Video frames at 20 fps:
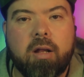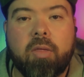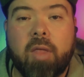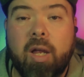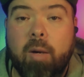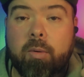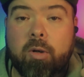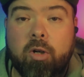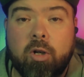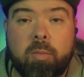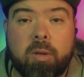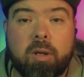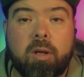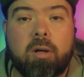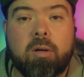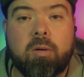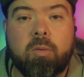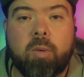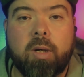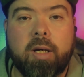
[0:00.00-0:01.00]
that would come a
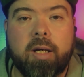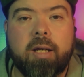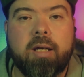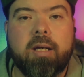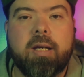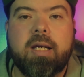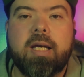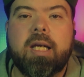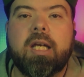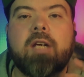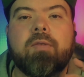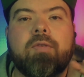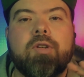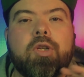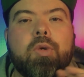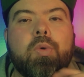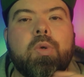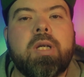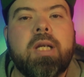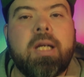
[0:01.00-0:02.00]
long way in
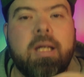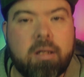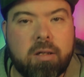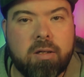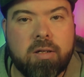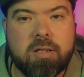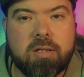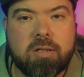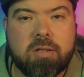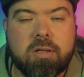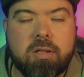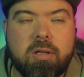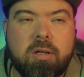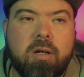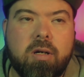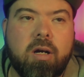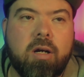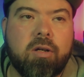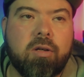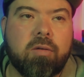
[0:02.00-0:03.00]
giving you uniqueness
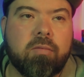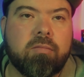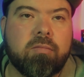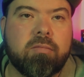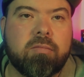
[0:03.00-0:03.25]
and